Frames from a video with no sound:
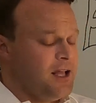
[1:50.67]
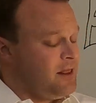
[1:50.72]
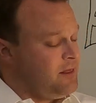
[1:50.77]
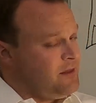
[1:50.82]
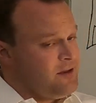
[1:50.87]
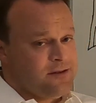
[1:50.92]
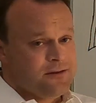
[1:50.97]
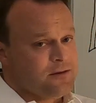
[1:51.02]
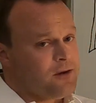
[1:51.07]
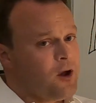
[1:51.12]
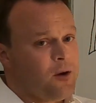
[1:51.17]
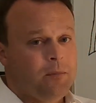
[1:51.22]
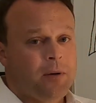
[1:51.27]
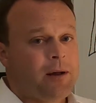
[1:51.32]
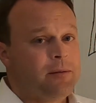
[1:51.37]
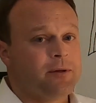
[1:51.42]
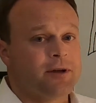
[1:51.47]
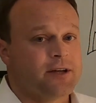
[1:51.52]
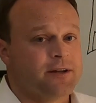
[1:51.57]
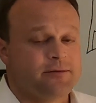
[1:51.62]
and this is all
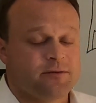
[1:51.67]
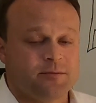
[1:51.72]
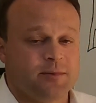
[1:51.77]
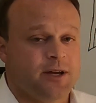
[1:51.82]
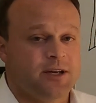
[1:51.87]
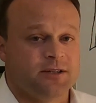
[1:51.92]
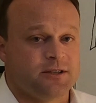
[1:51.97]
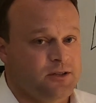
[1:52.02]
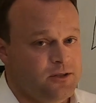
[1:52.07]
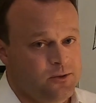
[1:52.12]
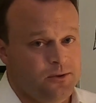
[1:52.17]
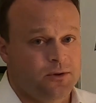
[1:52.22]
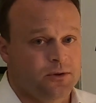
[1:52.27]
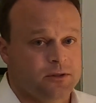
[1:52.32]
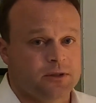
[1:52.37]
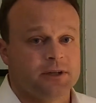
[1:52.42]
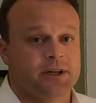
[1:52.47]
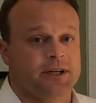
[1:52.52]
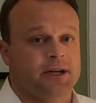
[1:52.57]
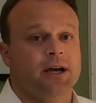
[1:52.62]
public information, you
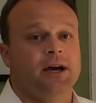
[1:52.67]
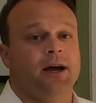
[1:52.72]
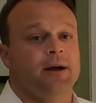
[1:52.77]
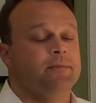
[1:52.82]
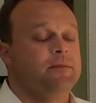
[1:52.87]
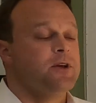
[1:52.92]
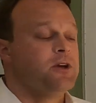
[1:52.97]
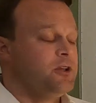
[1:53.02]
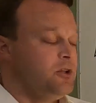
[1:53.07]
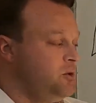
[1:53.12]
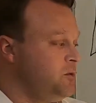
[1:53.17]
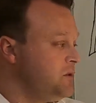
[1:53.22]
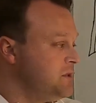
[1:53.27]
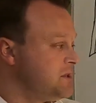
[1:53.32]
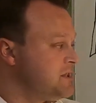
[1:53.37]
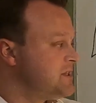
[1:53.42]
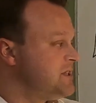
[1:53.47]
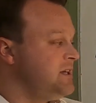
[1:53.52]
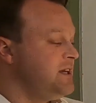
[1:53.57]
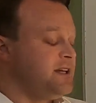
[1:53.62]
can look it up. You
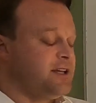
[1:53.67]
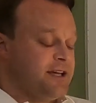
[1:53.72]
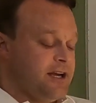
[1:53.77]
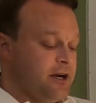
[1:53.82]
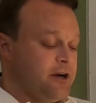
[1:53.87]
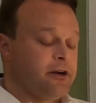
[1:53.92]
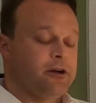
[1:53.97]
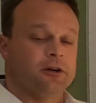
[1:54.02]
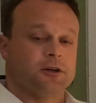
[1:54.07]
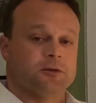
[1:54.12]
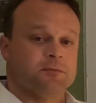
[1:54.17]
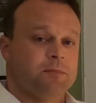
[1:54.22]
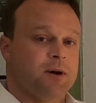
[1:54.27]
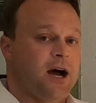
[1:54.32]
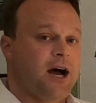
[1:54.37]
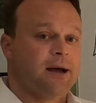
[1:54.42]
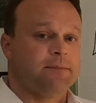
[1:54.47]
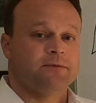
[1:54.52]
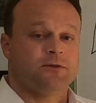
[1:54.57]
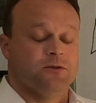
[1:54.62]
can see carriers'
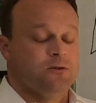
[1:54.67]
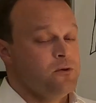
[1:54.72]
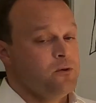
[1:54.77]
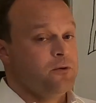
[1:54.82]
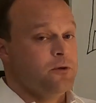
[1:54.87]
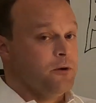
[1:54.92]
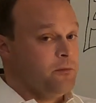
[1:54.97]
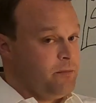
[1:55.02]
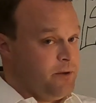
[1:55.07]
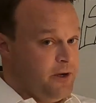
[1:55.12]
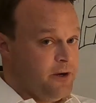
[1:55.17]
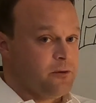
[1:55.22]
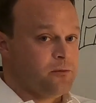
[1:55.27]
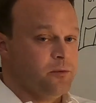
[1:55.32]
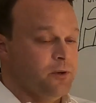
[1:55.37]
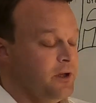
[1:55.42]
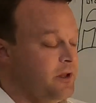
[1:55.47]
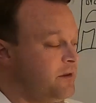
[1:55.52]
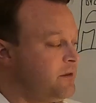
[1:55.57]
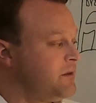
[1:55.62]
POPs and who they're
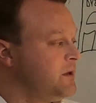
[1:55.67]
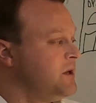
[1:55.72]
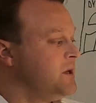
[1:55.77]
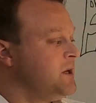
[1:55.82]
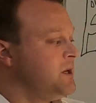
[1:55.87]
peered with.